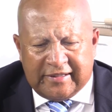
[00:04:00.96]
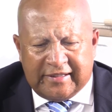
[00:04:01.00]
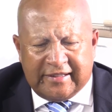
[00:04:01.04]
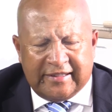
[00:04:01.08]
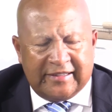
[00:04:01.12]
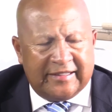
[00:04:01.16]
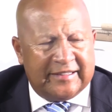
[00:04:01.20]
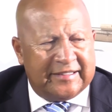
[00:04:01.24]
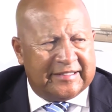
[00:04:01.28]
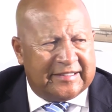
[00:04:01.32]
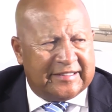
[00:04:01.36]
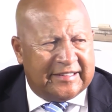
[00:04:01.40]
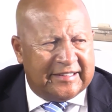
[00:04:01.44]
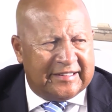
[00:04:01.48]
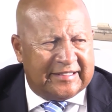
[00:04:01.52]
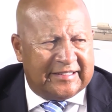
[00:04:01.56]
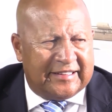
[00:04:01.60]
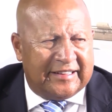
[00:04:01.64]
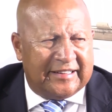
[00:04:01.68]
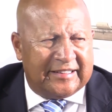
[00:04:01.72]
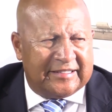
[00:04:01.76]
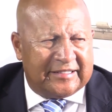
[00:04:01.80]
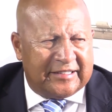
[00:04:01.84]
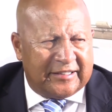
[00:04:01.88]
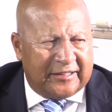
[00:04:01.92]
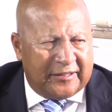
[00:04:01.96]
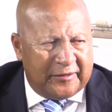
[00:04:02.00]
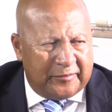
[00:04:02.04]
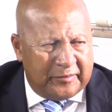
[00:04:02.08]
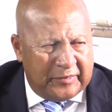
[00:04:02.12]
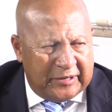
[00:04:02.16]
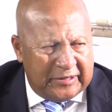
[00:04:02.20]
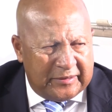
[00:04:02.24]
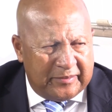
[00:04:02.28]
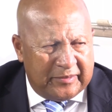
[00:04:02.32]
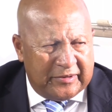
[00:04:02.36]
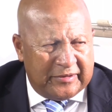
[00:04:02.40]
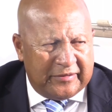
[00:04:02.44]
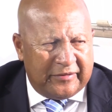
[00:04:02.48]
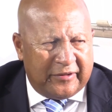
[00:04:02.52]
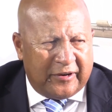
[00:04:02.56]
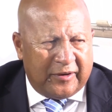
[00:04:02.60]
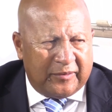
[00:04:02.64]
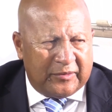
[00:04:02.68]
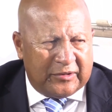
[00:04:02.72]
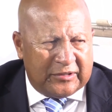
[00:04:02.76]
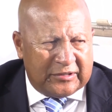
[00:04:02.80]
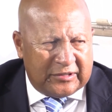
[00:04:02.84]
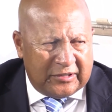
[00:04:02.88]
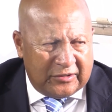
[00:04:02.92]
thing is this: there is a commitment
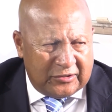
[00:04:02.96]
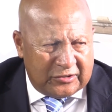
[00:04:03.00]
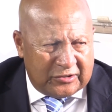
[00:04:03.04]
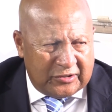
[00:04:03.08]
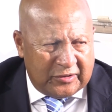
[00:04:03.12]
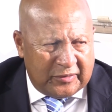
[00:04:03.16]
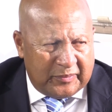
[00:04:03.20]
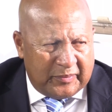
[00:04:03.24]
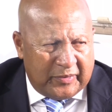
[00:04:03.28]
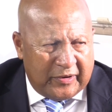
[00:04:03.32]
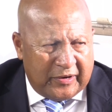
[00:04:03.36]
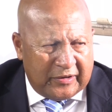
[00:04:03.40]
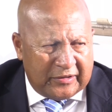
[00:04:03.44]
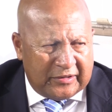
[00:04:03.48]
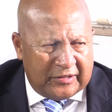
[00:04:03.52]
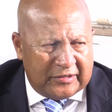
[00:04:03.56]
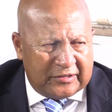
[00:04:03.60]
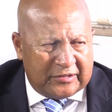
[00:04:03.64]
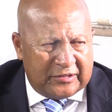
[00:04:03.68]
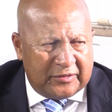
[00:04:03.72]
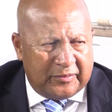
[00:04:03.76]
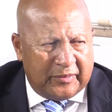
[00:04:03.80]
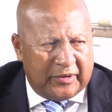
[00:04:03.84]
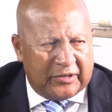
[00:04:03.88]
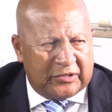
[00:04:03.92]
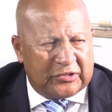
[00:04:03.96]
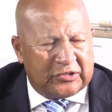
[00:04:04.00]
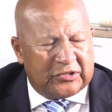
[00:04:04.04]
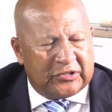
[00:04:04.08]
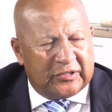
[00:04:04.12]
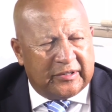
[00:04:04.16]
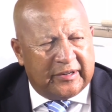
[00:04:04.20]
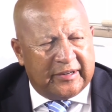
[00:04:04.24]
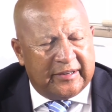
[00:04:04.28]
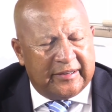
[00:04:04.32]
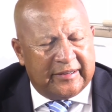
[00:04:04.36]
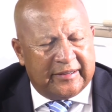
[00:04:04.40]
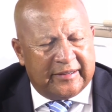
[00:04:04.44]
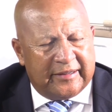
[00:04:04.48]
from the social partners to make sure